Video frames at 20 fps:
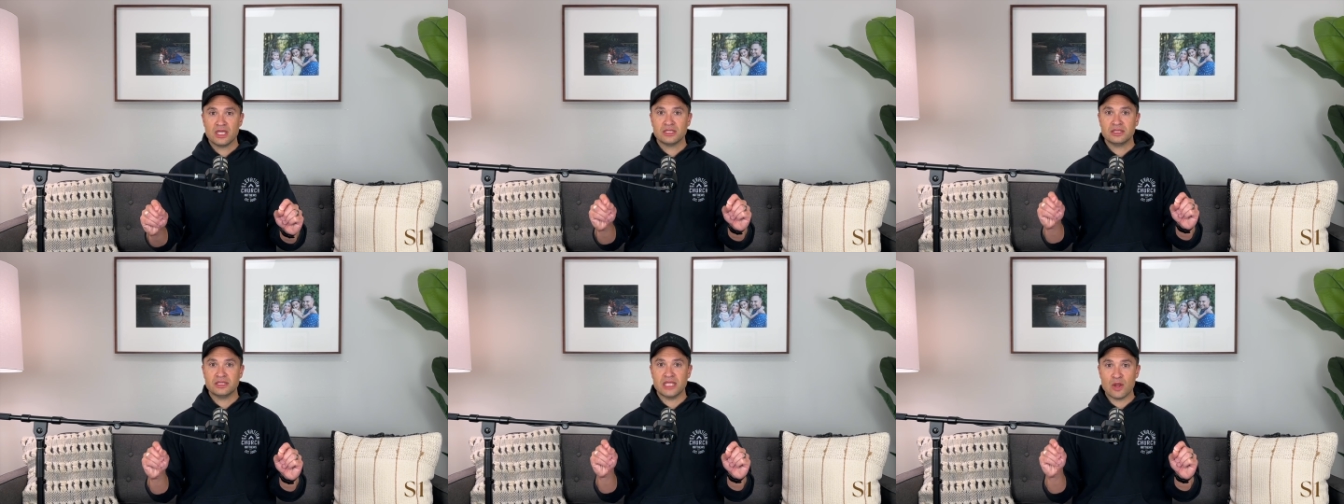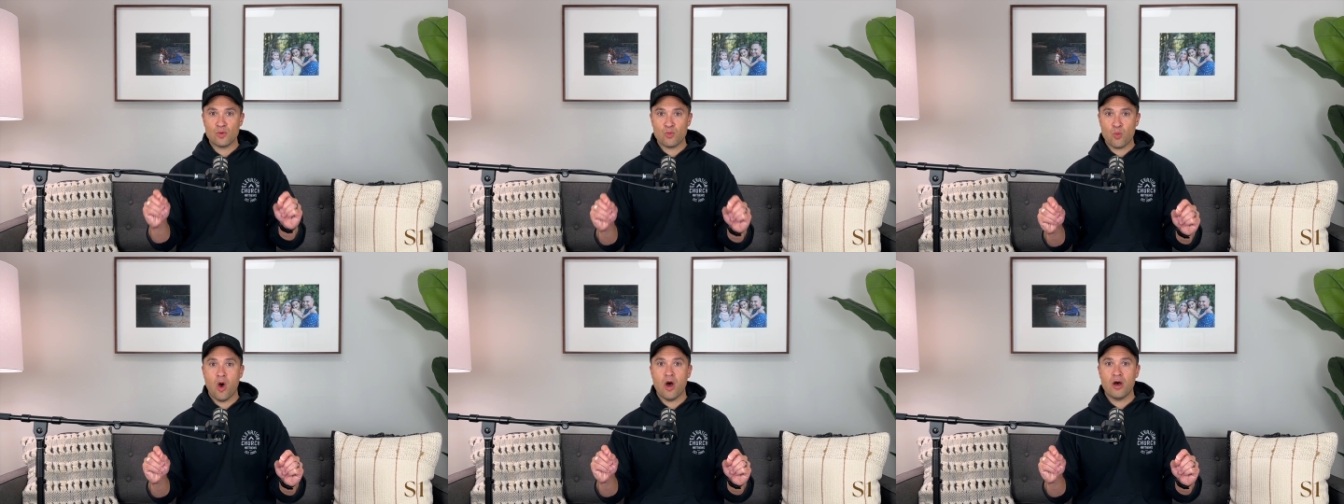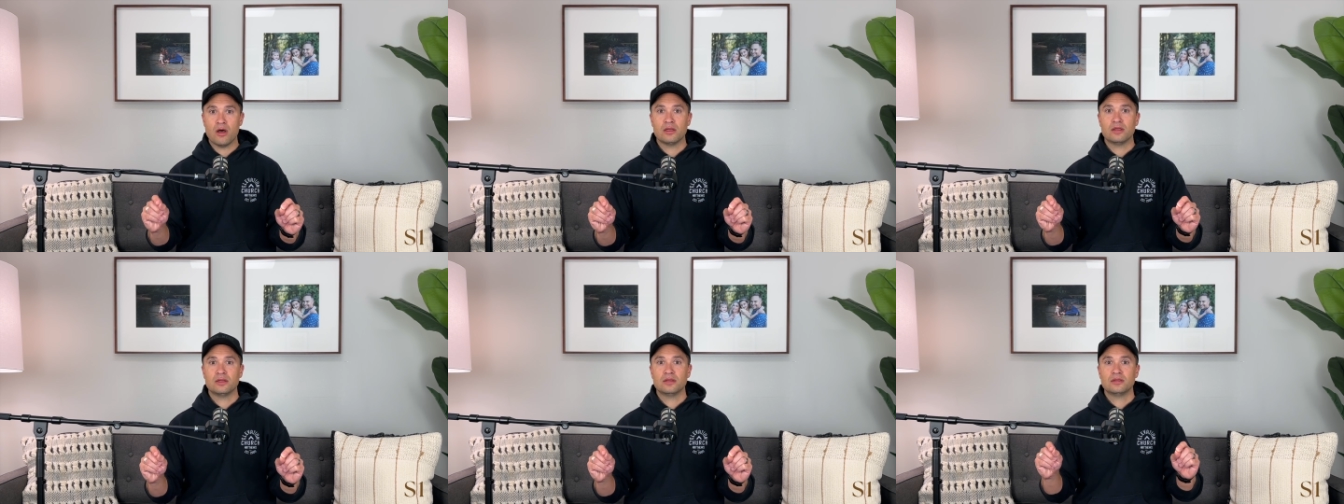they
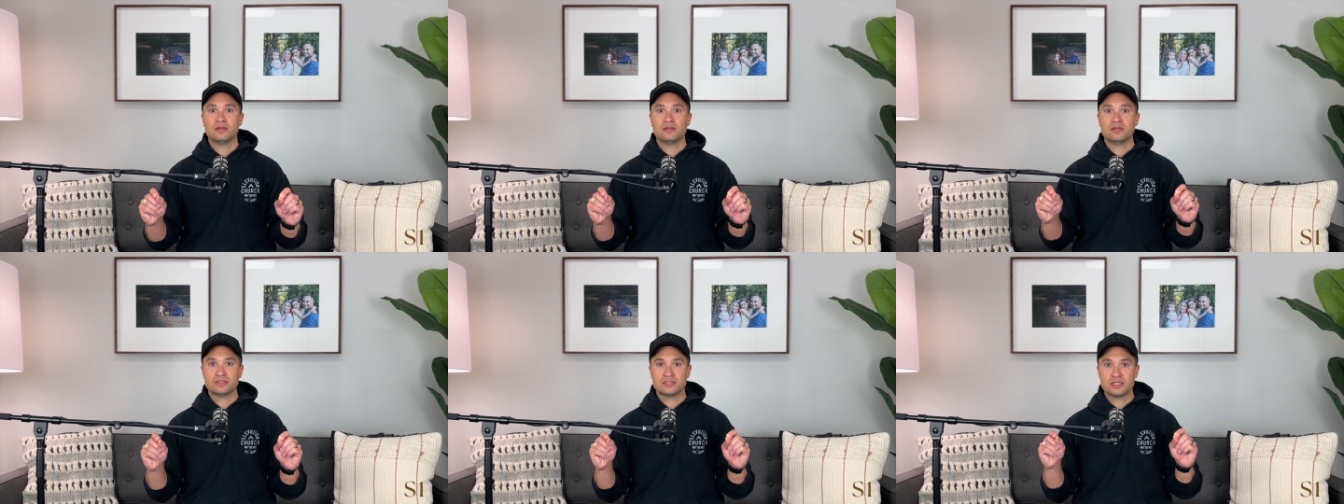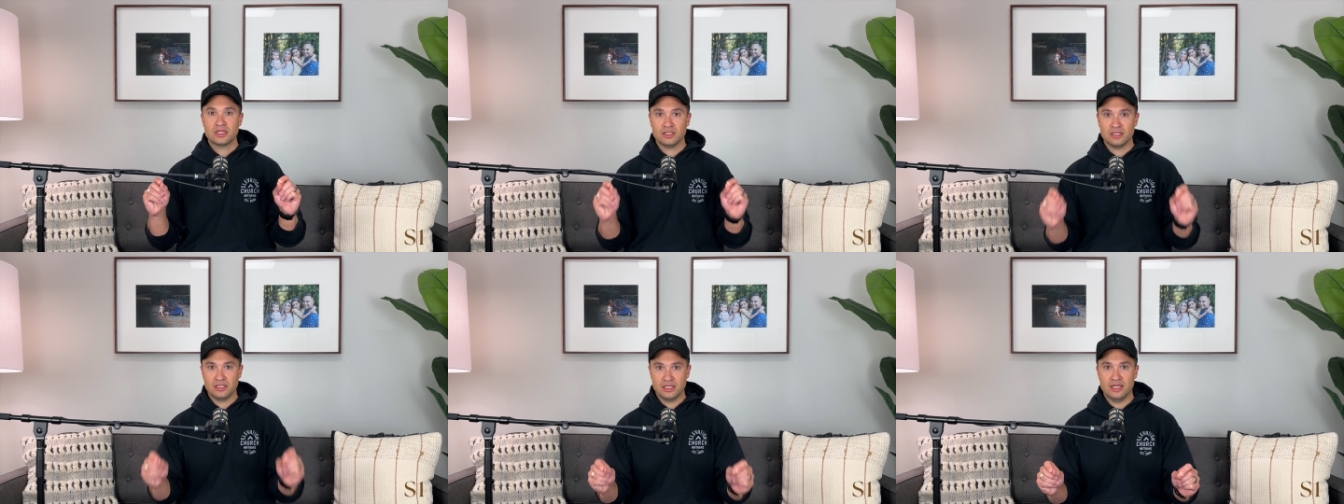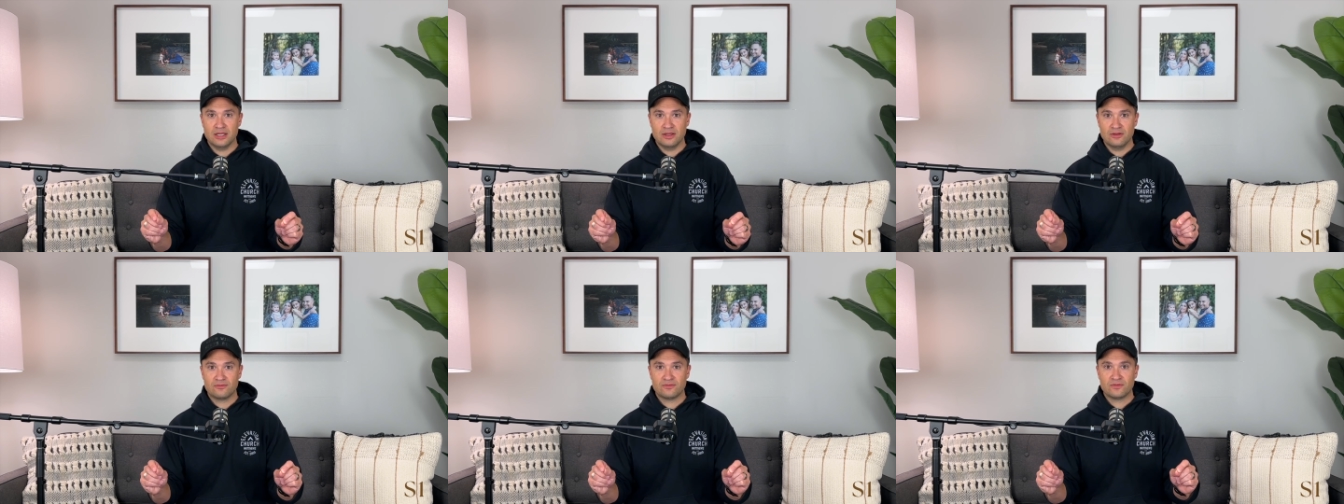want to
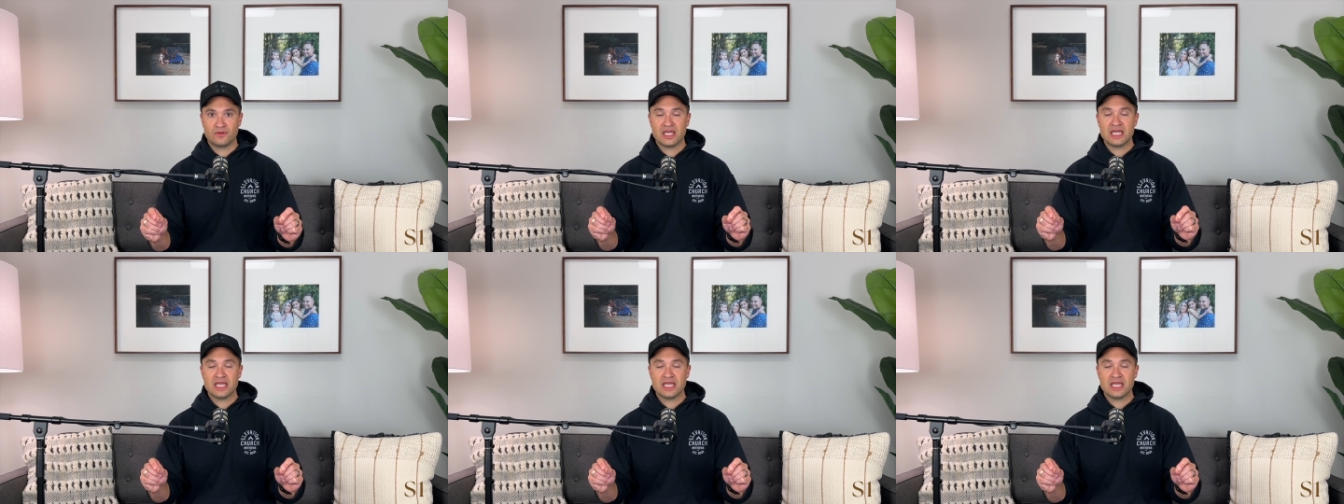live.